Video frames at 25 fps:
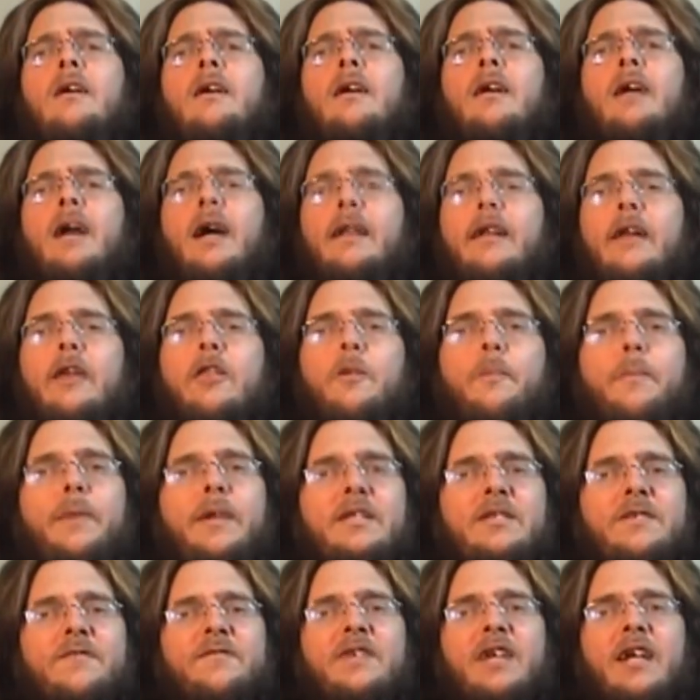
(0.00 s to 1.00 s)
Another piece
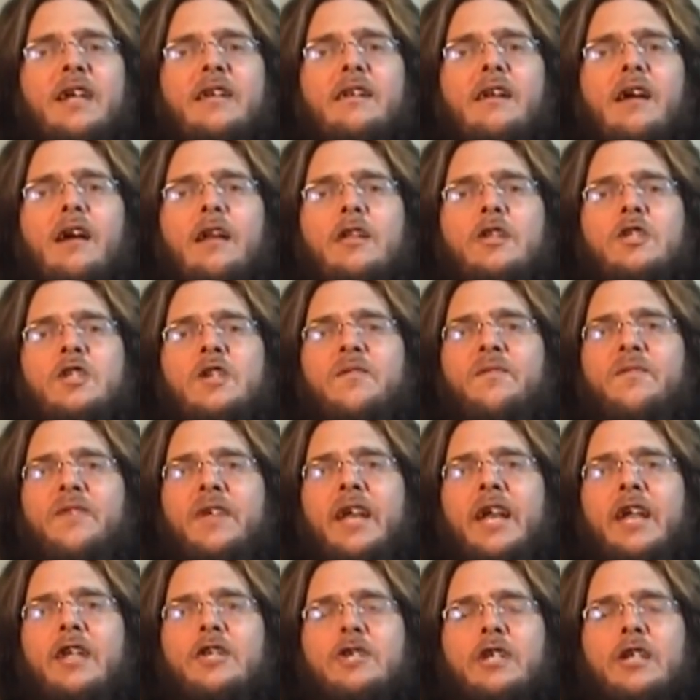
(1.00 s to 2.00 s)
of technology
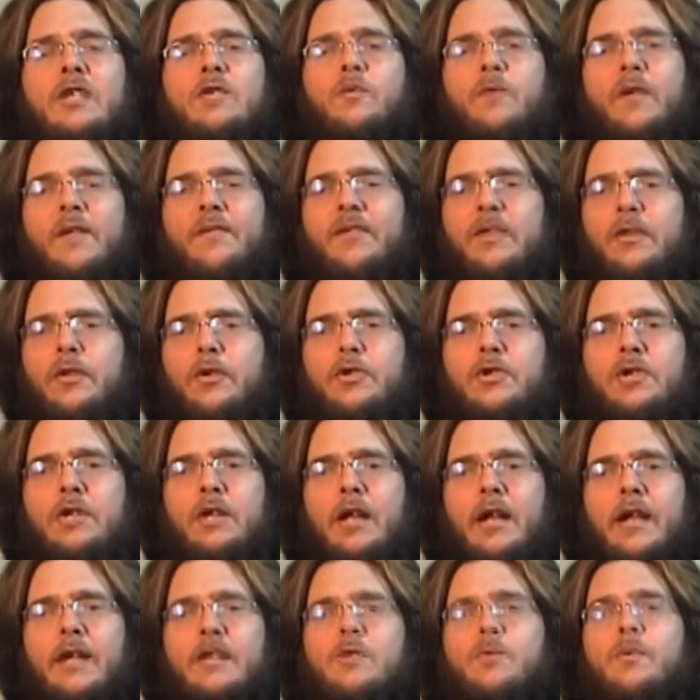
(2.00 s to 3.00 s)
VHS
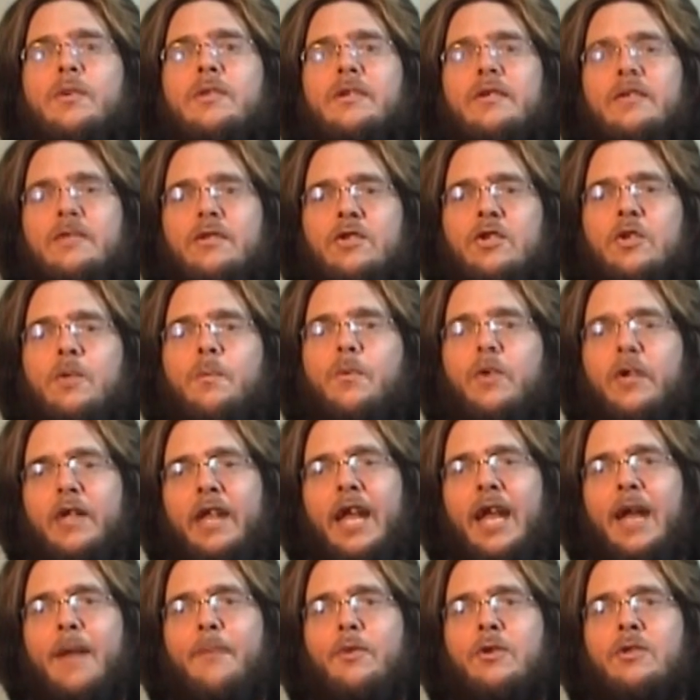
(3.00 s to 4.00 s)
revolutionized was consumer
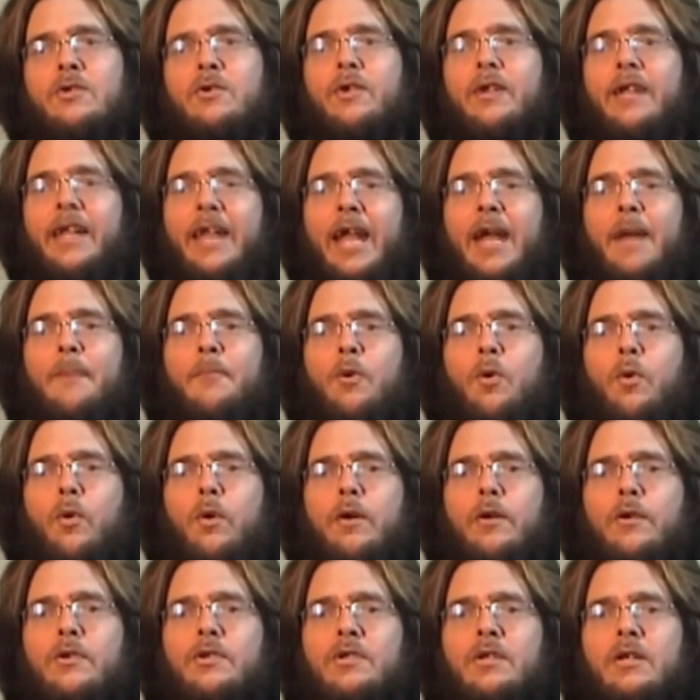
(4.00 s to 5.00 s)
cameras or
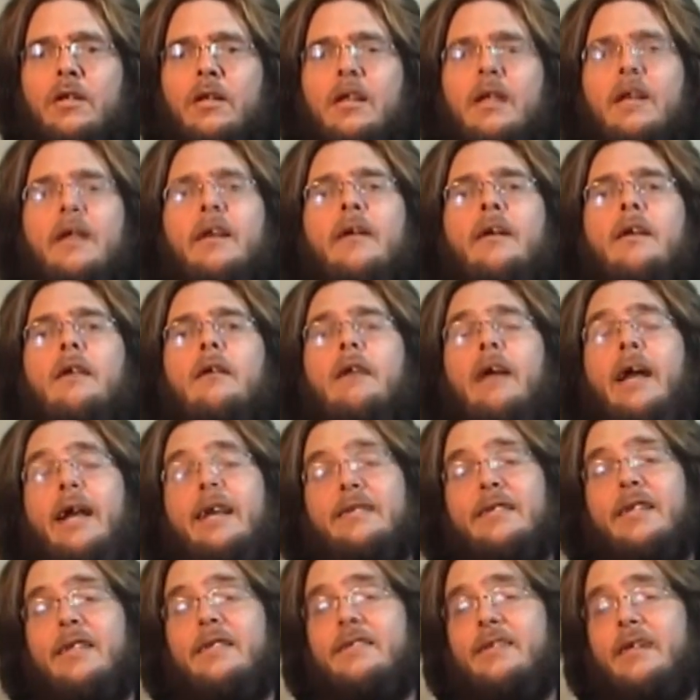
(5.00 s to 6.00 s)
camcorders. As
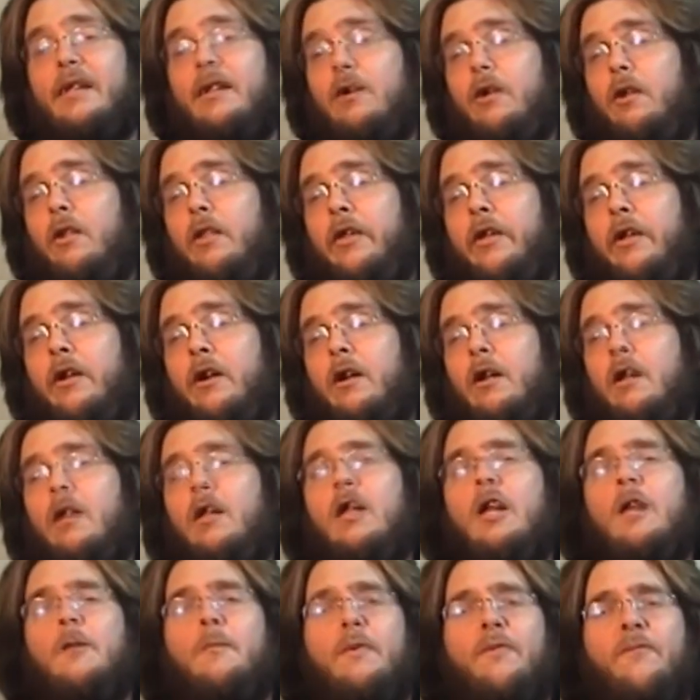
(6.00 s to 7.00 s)
I said earlier,
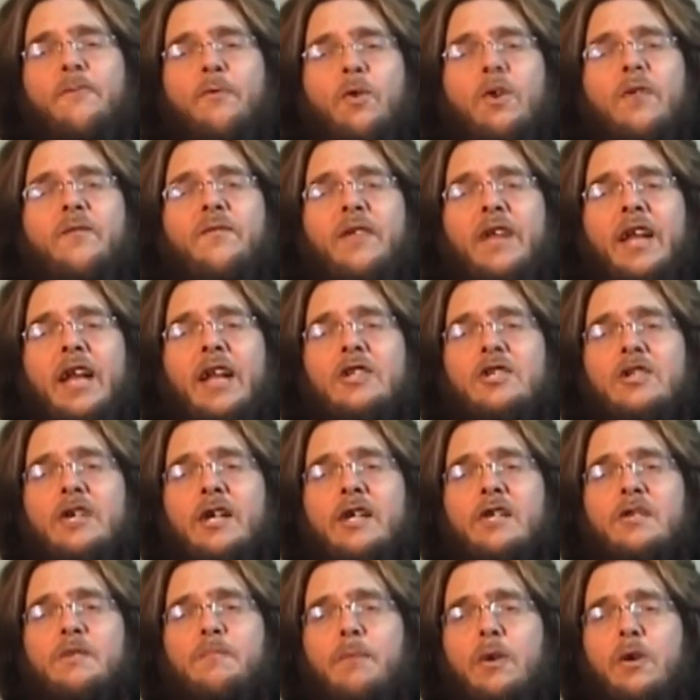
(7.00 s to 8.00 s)
before
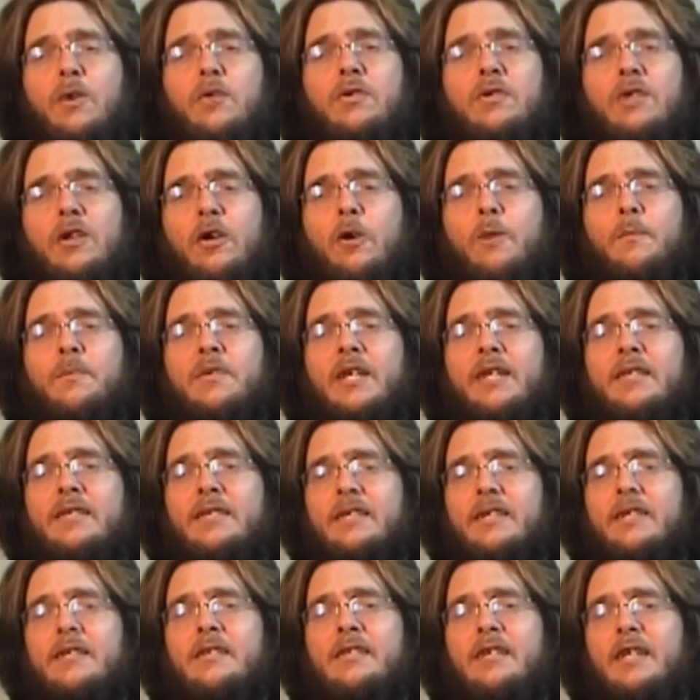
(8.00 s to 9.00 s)
VHS, most homes had
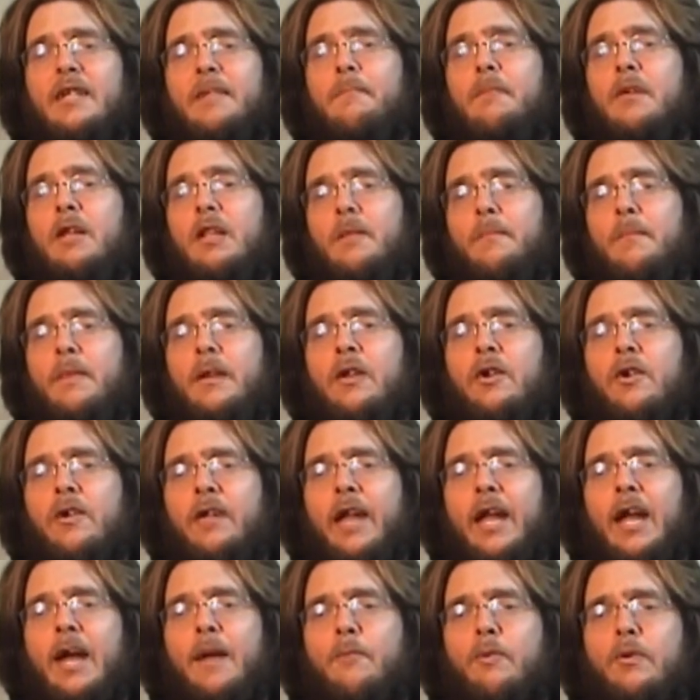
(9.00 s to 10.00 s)
16mm
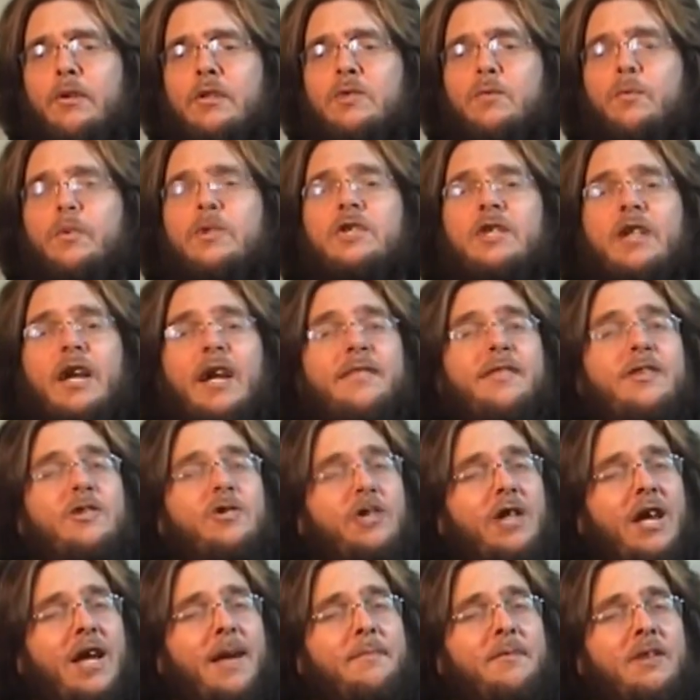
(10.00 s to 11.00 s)
cameras, which got the
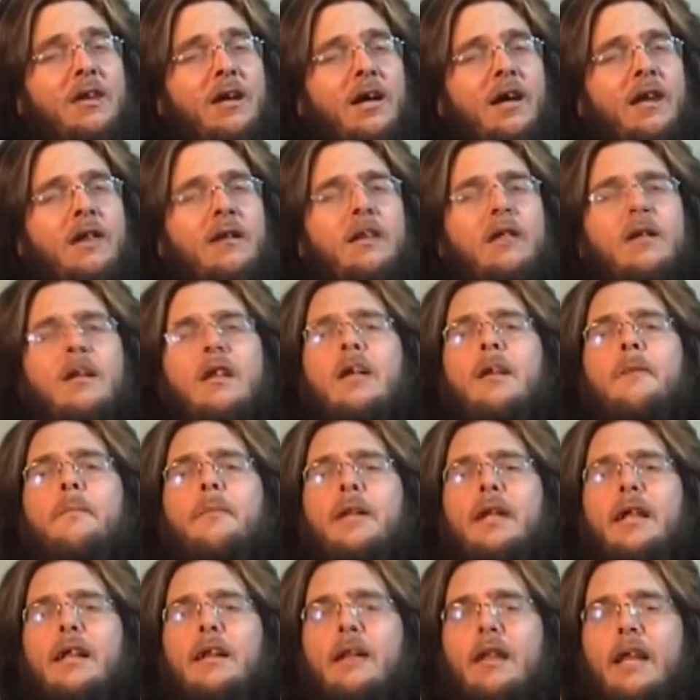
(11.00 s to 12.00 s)
job done, but
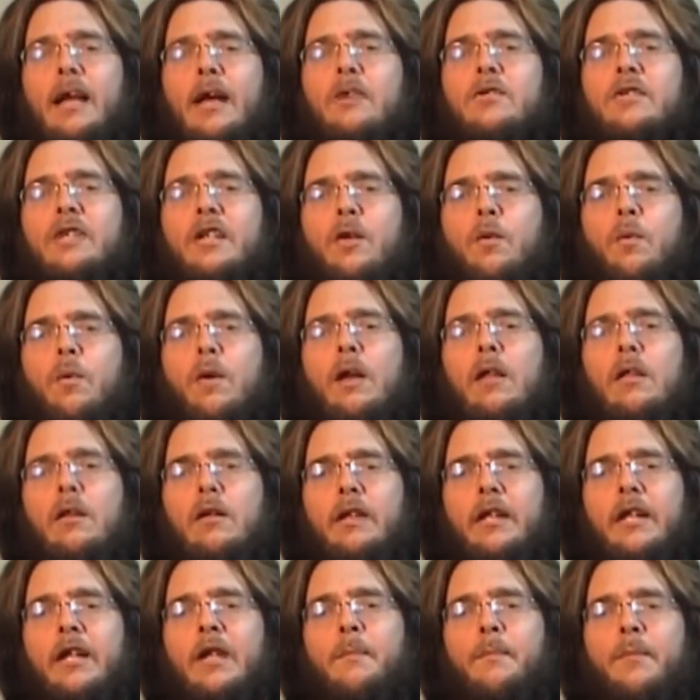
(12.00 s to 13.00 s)
had lousy
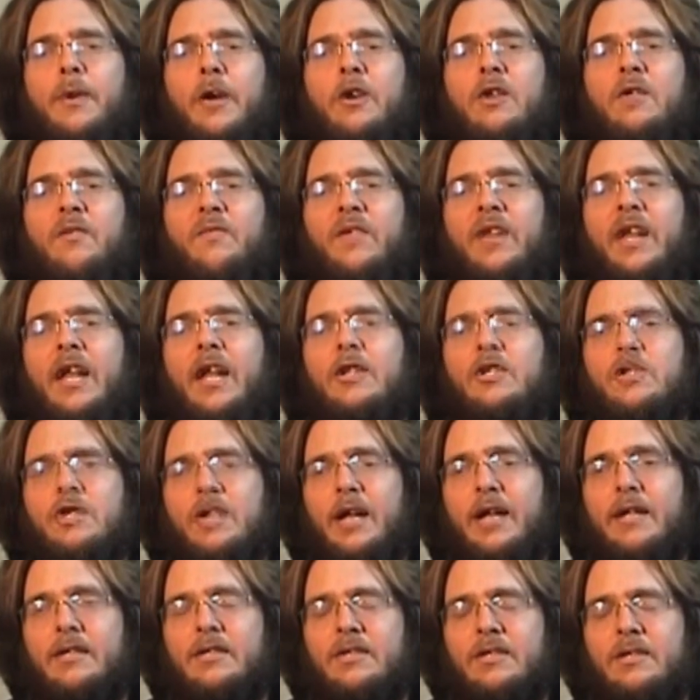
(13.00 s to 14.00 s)
quality compared to
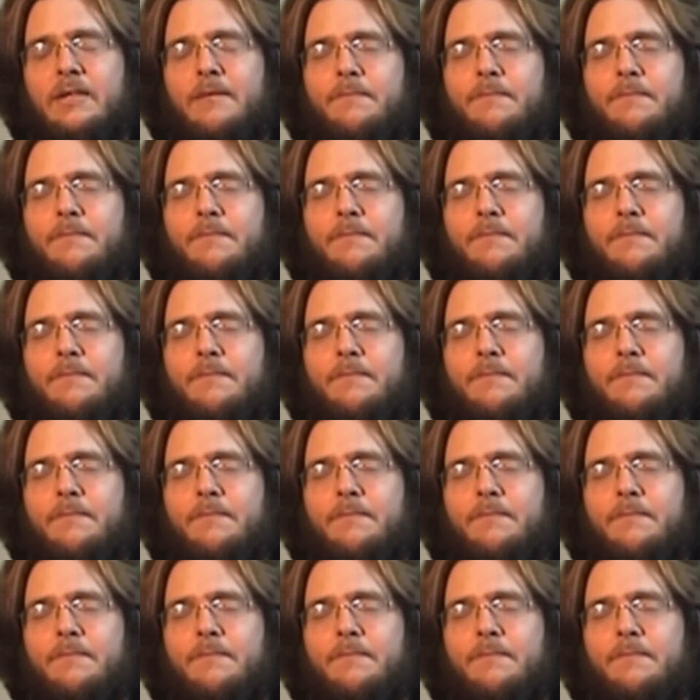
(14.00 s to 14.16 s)
VHS.